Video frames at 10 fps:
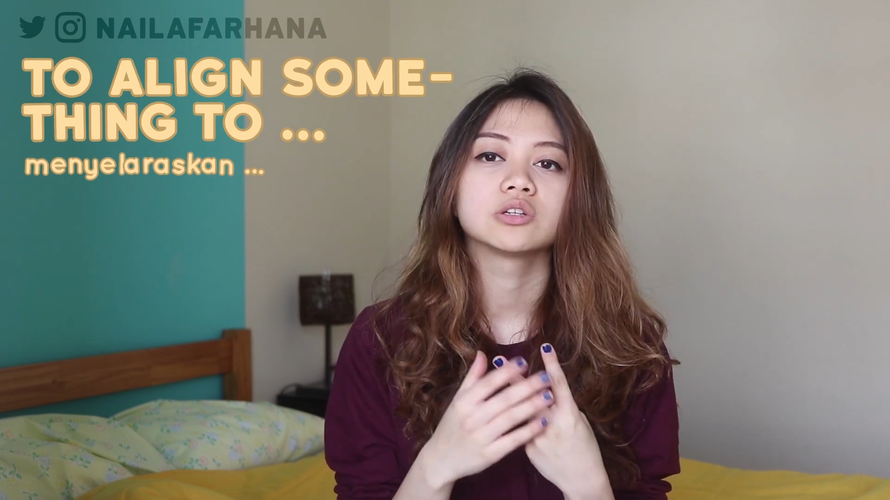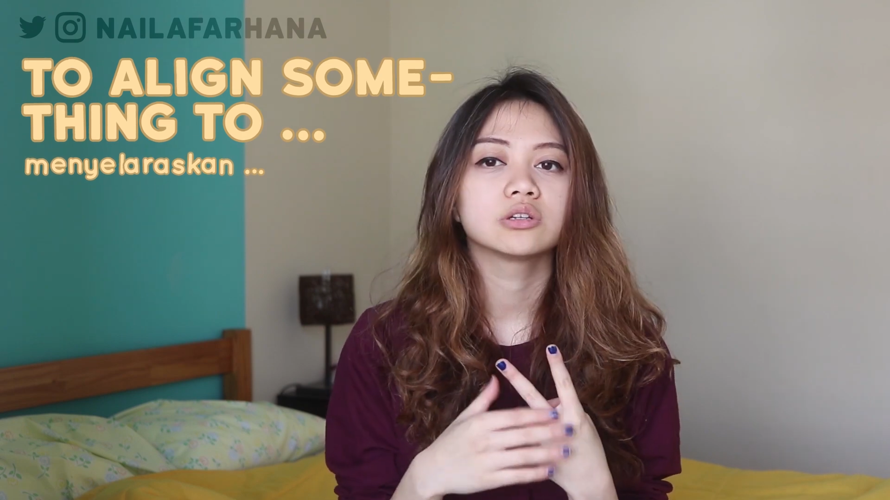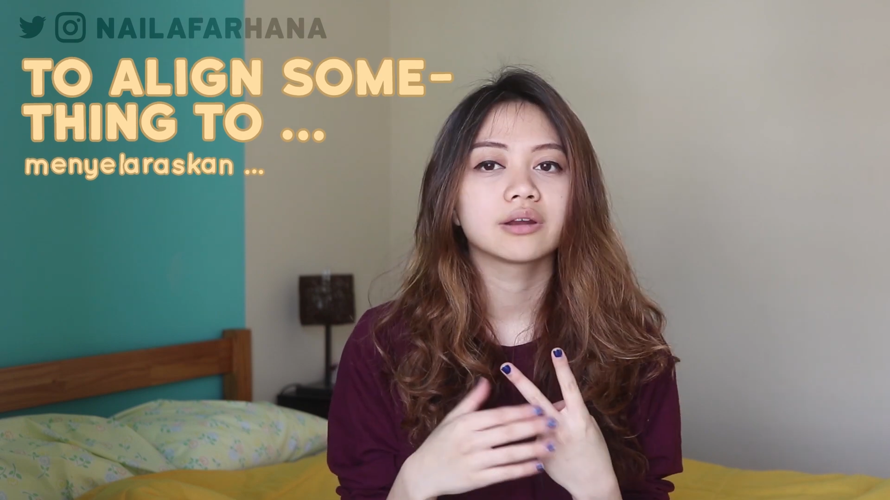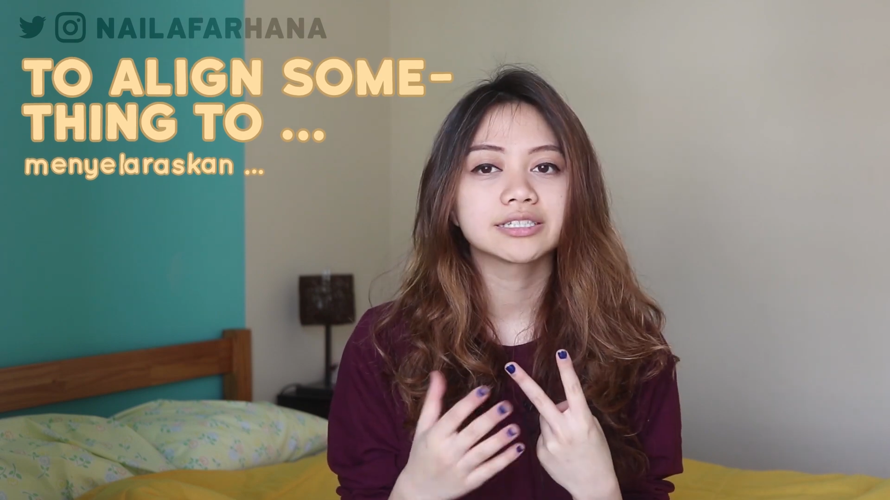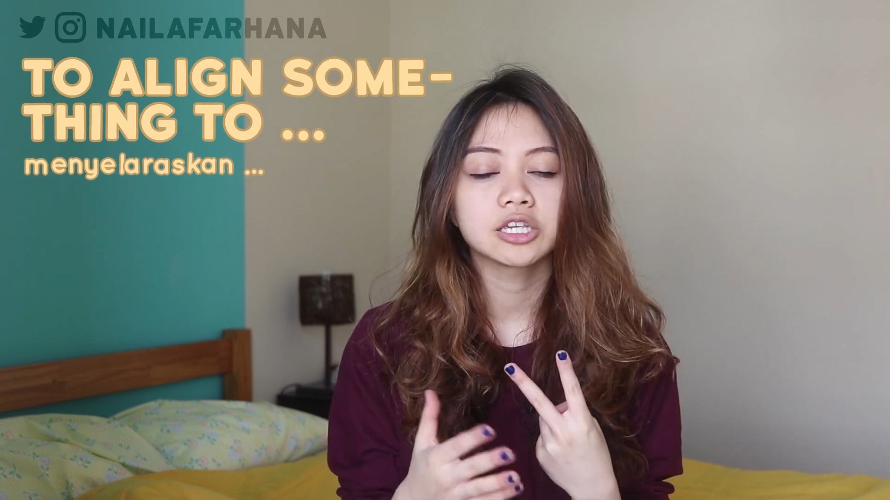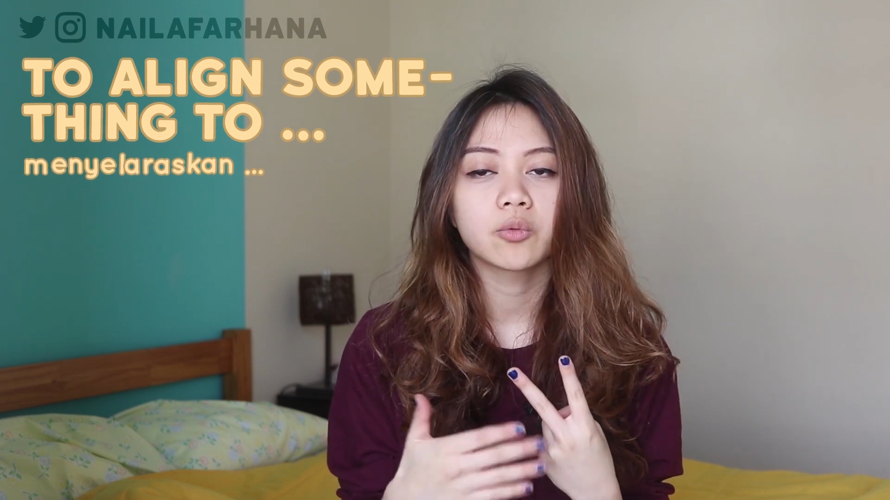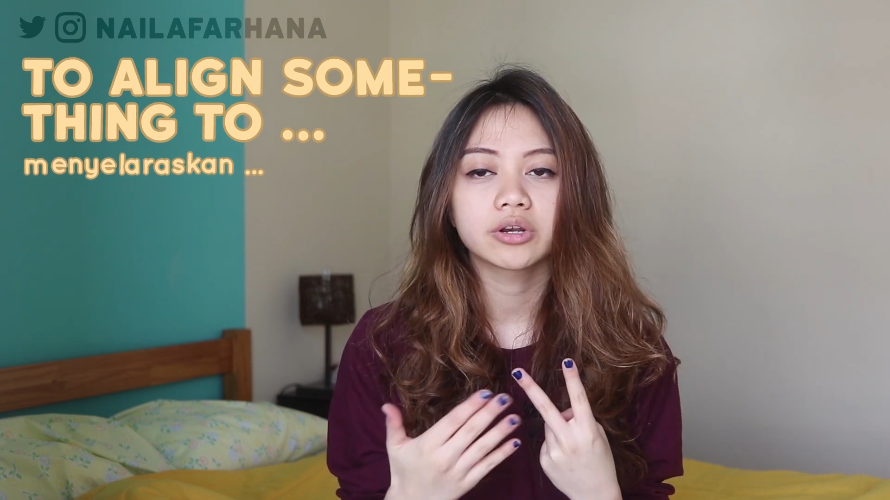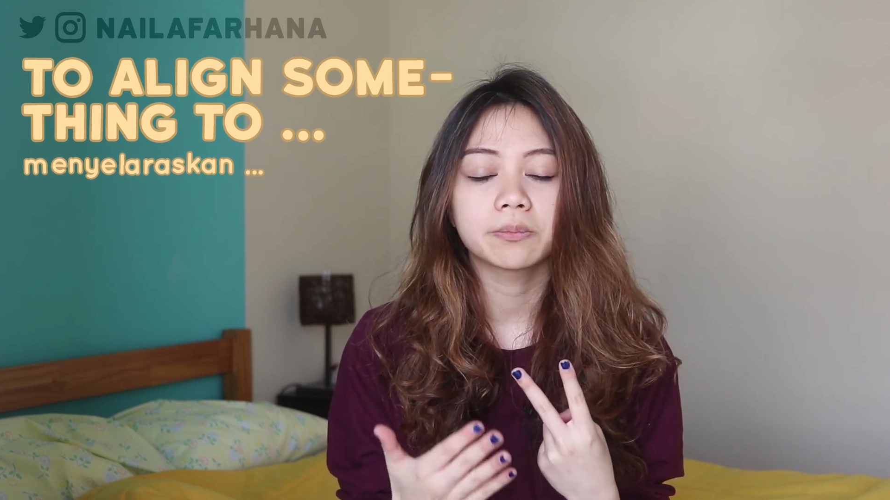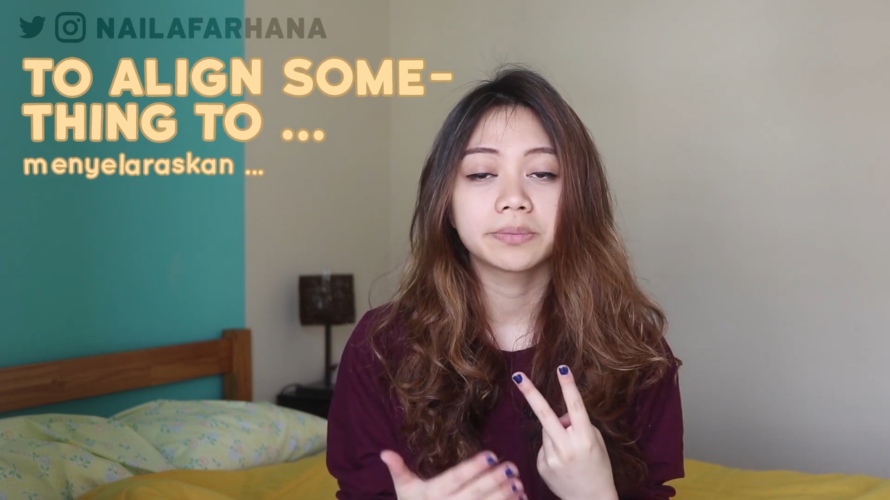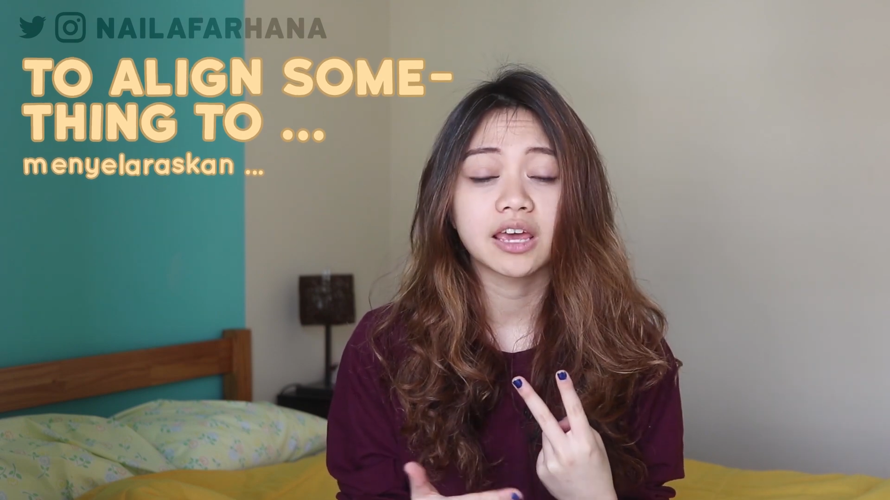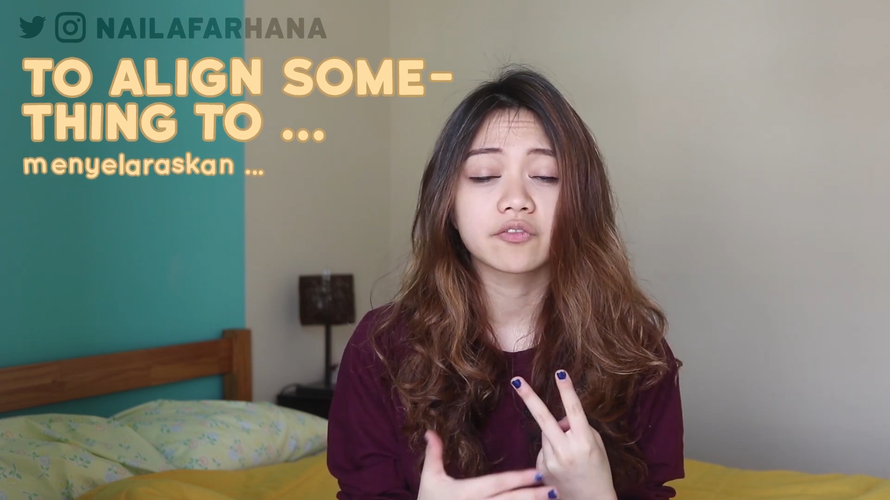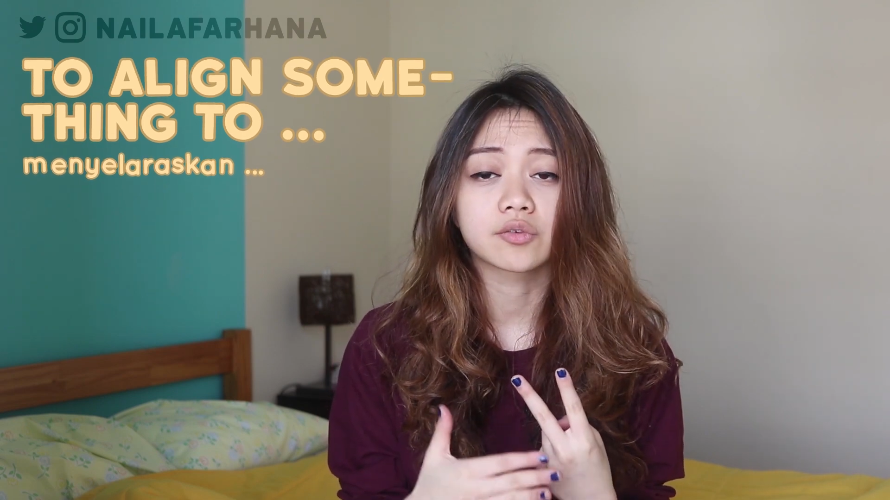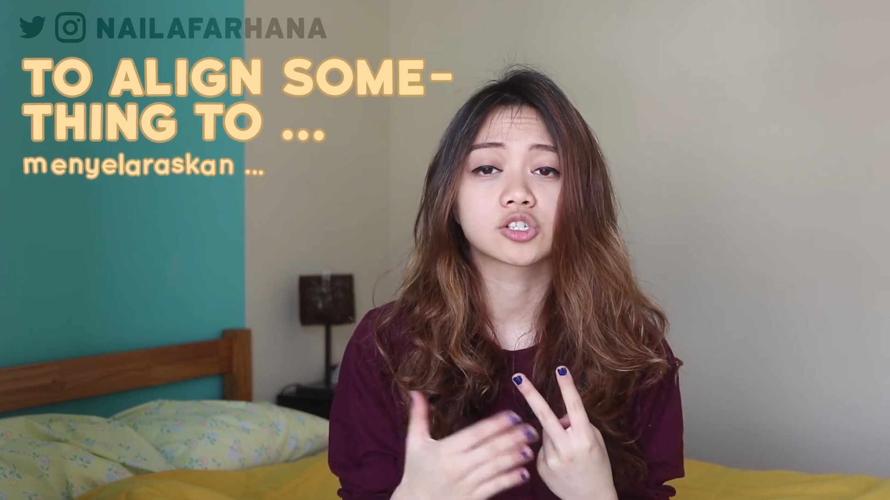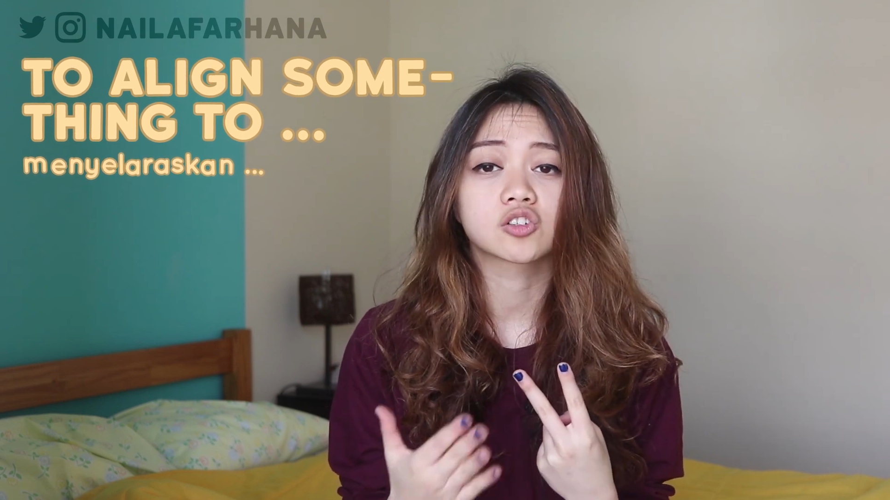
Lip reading: So let's say you want to apply for a